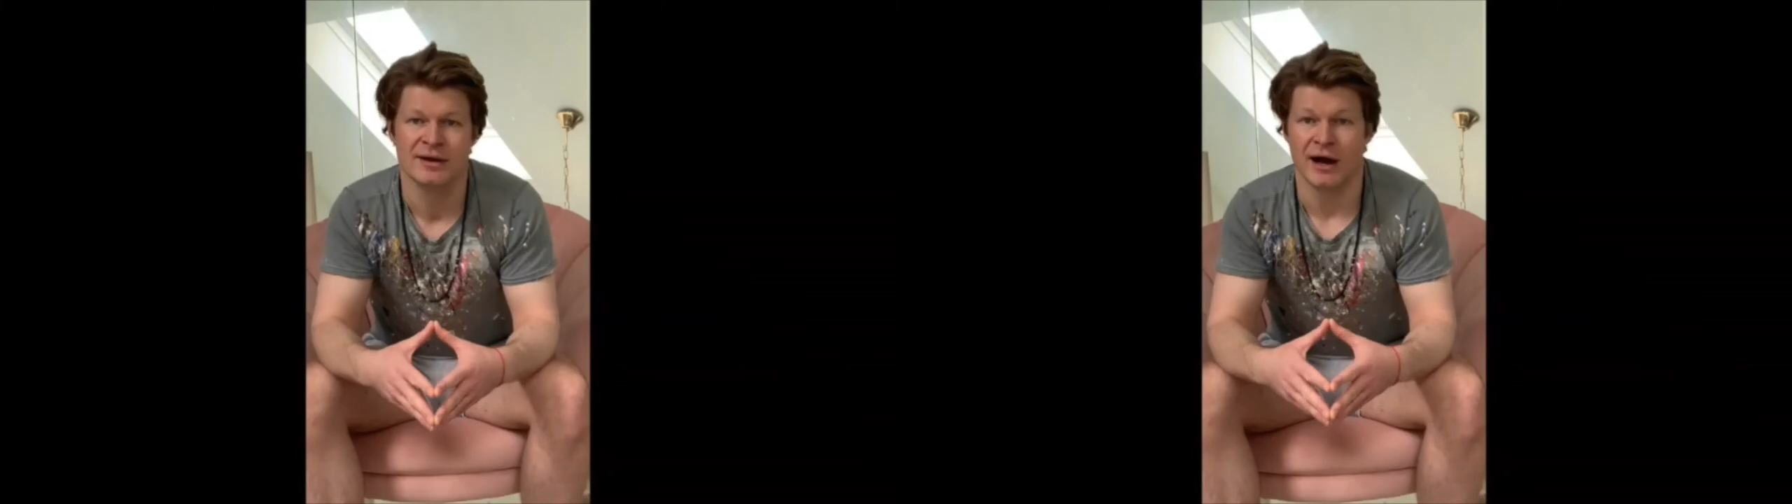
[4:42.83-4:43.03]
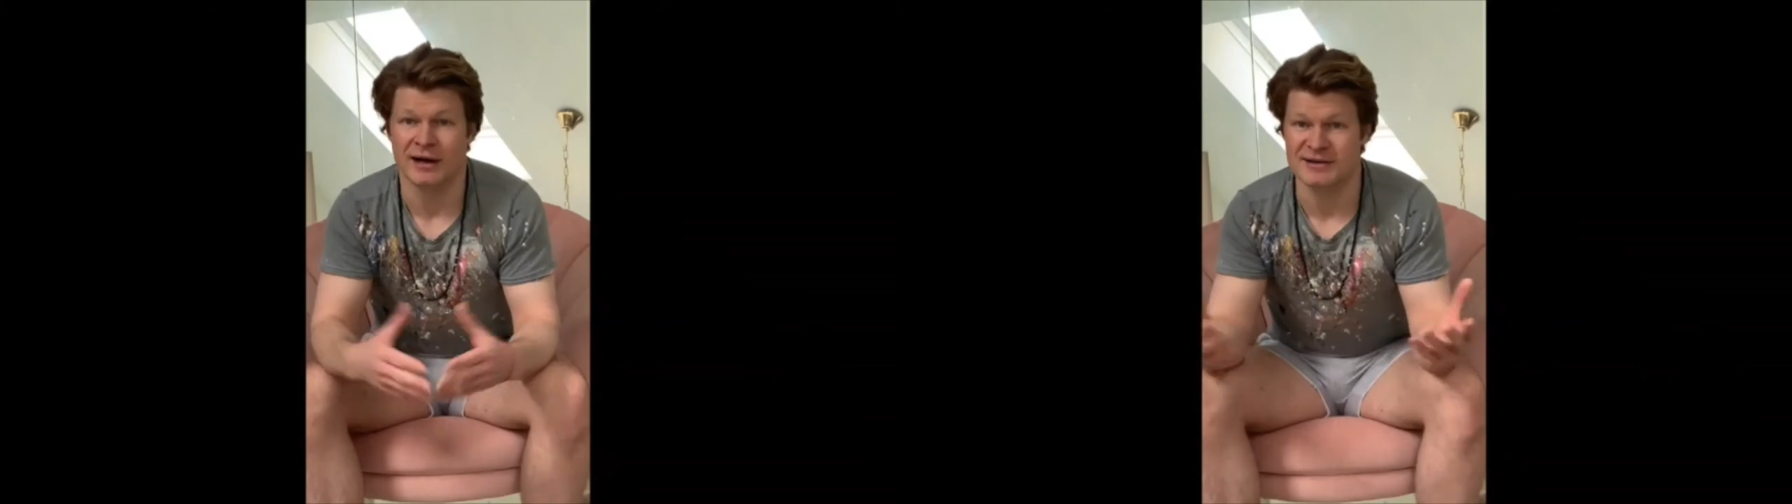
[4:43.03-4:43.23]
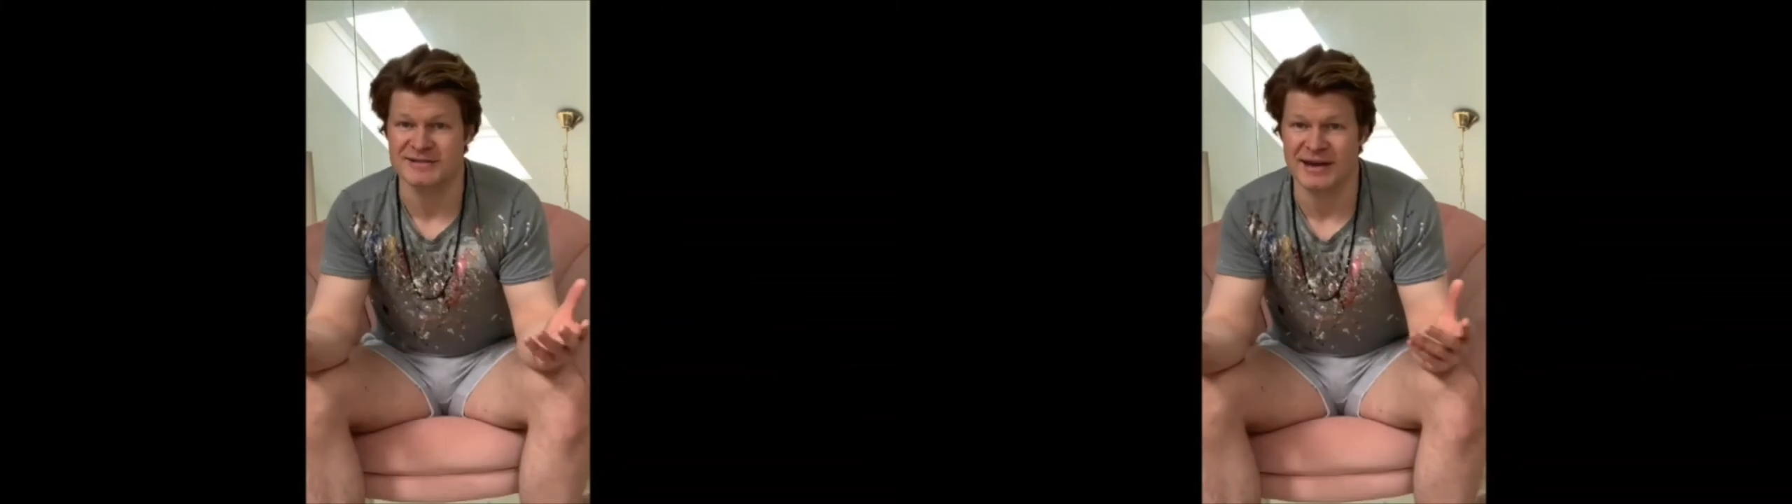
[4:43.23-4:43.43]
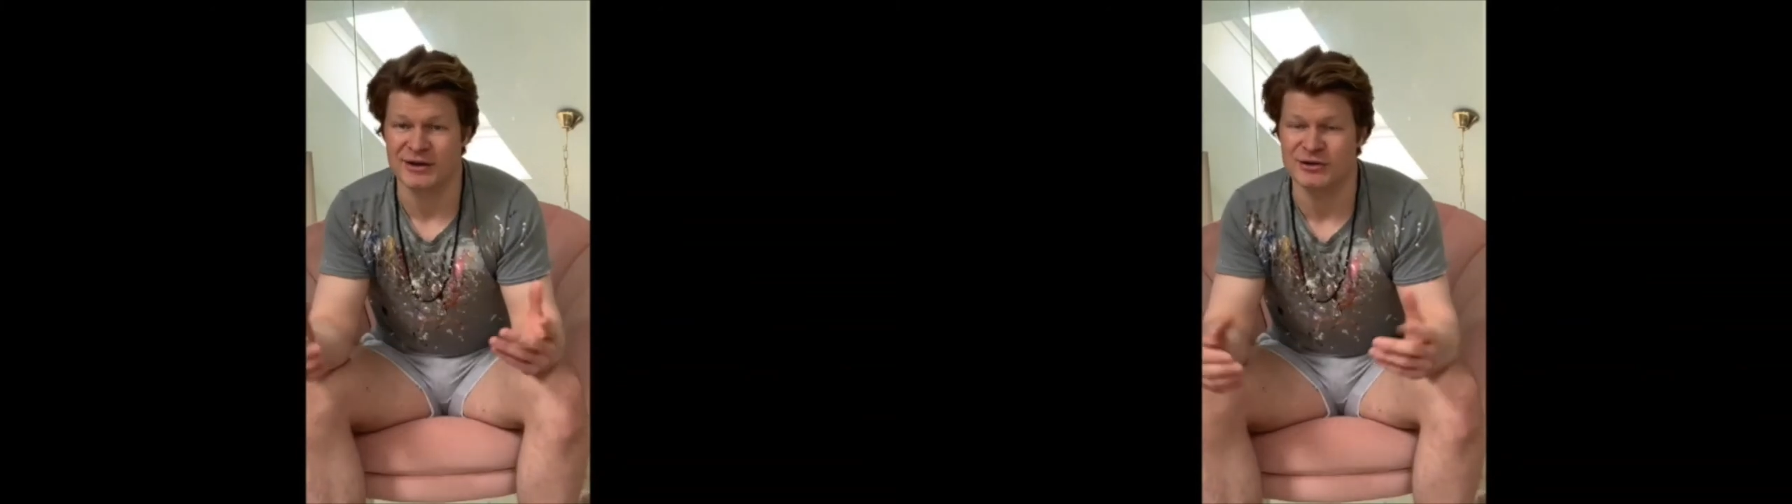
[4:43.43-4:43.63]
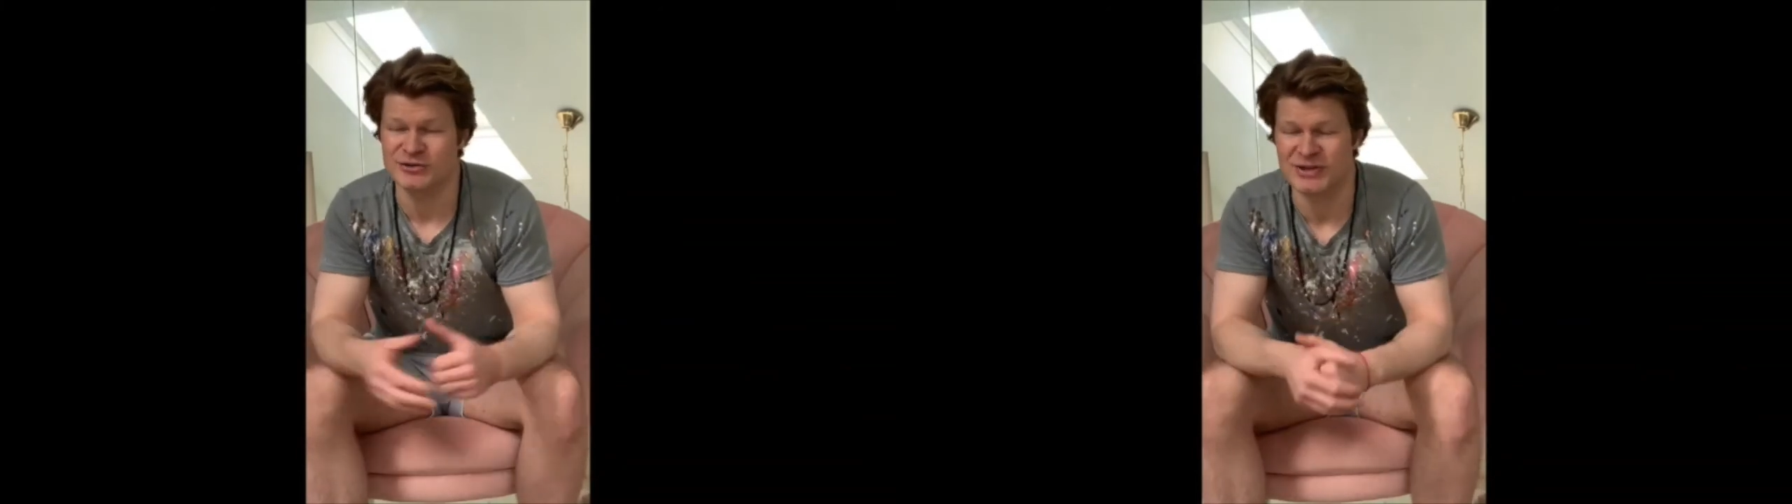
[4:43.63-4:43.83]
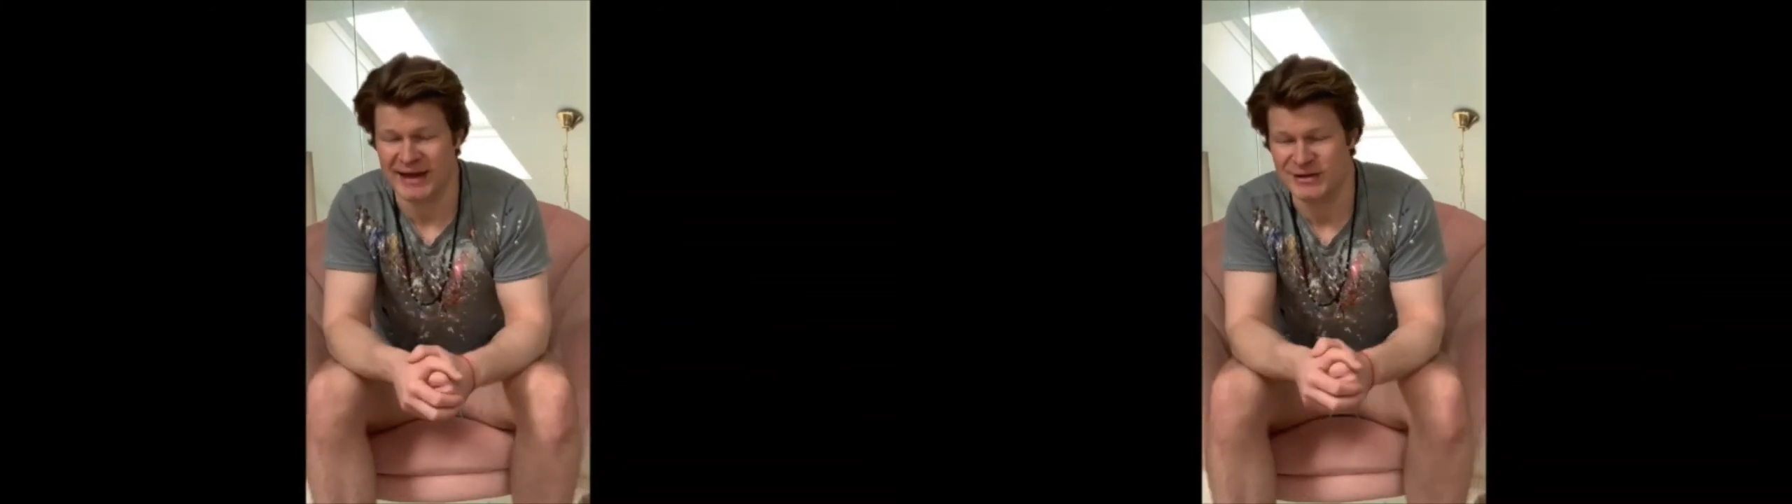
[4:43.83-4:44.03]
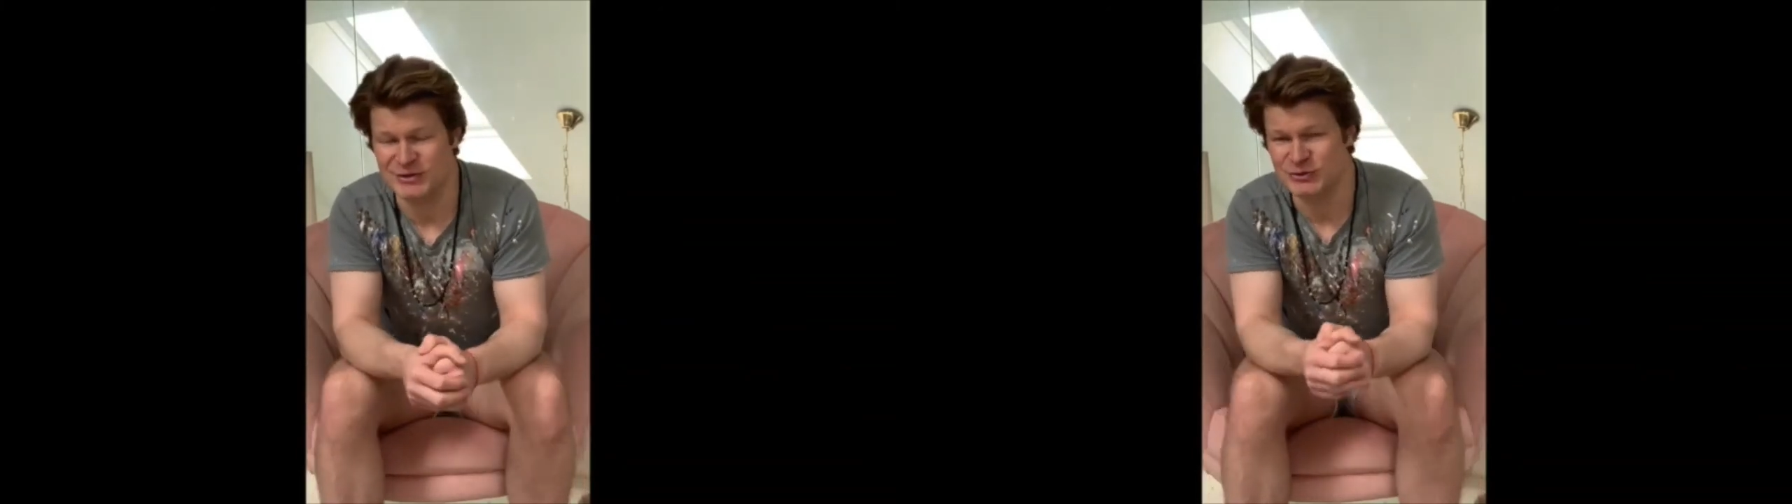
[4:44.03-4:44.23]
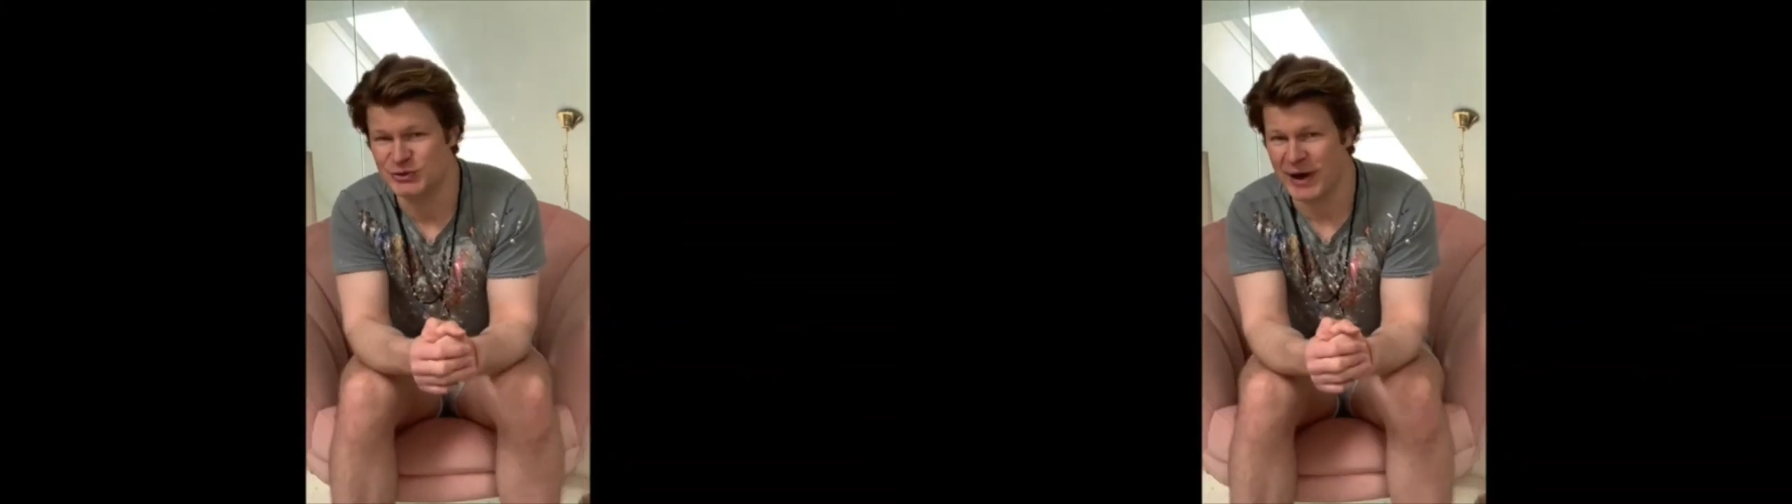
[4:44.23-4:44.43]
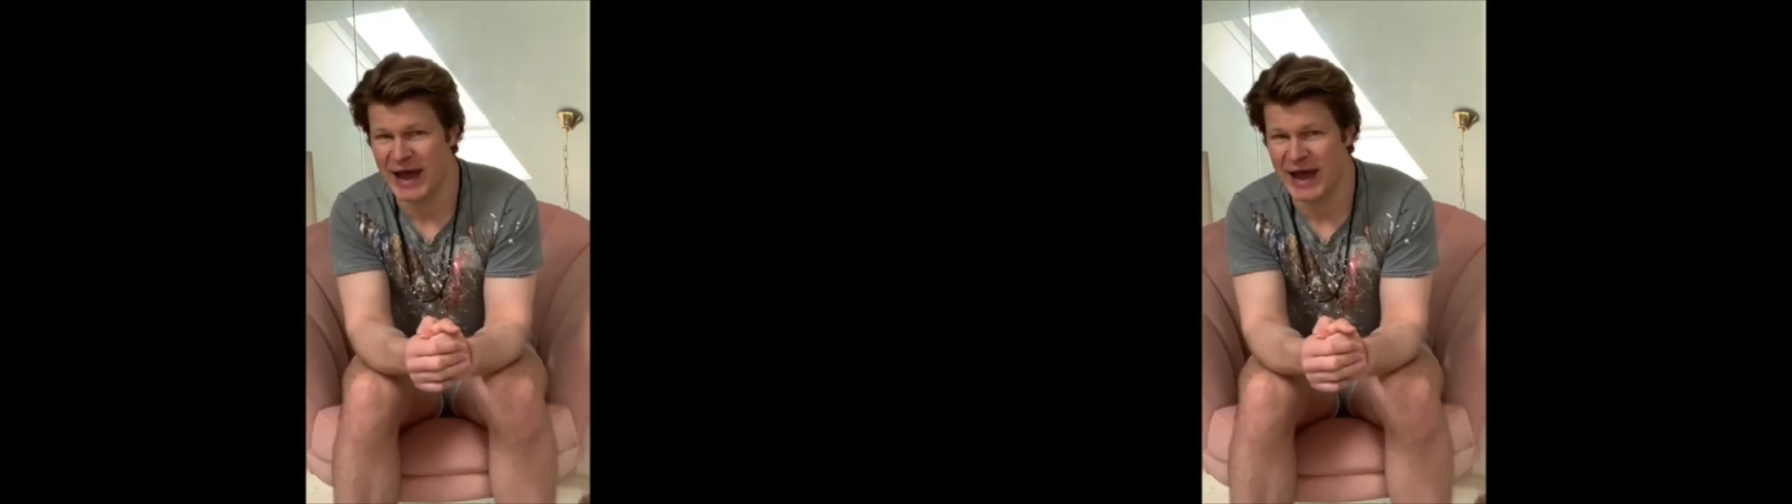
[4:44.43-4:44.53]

I'd like to say a huge thank you to